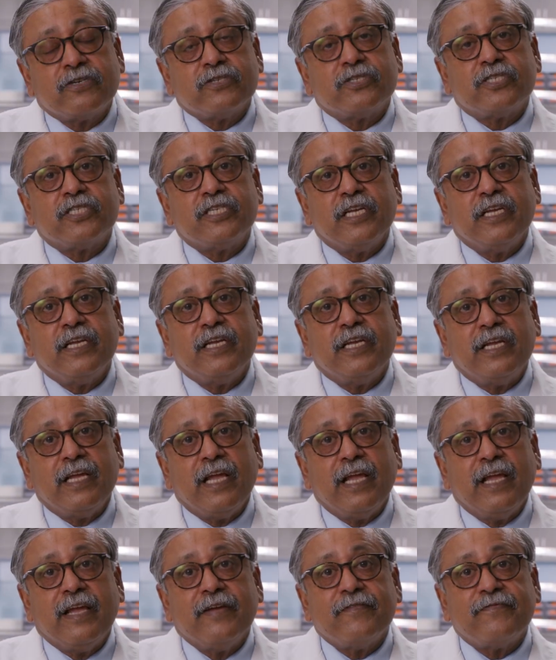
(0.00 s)
to see
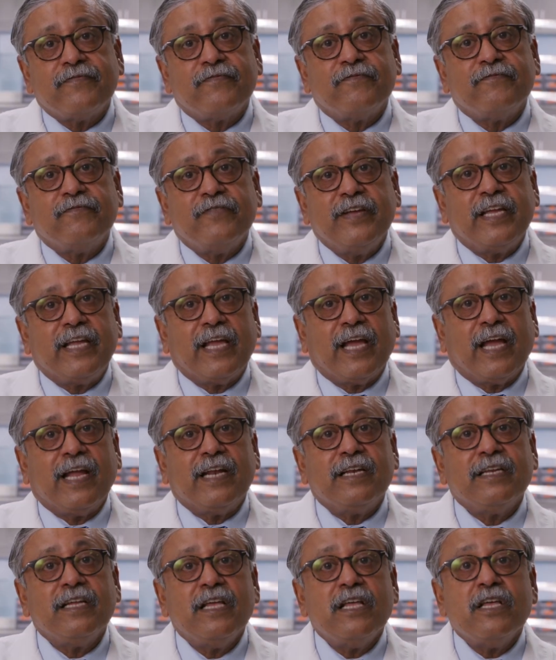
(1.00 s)
if we
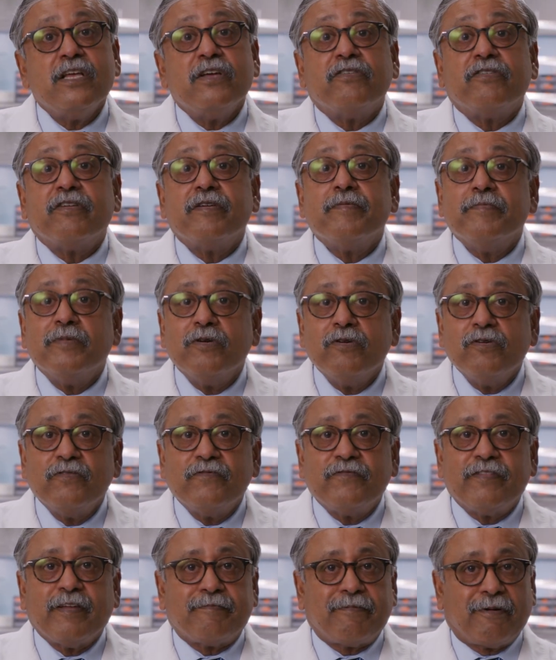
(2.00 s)
can
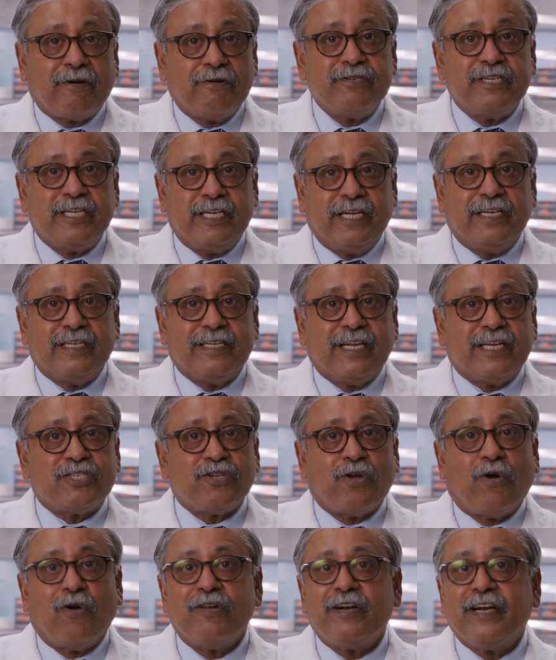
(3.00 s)
remove the protein that's
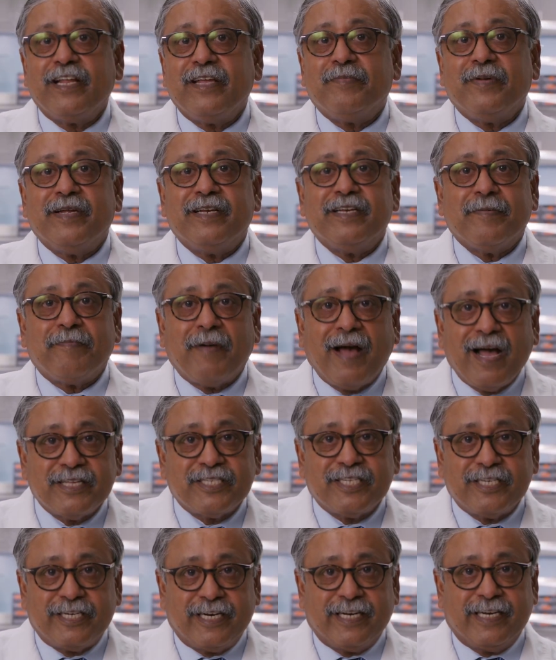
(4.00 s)
already been
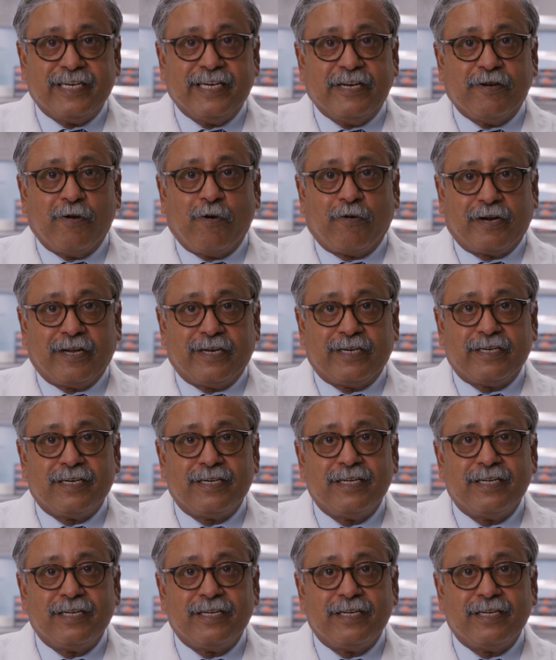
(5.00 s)
deposited in an organ.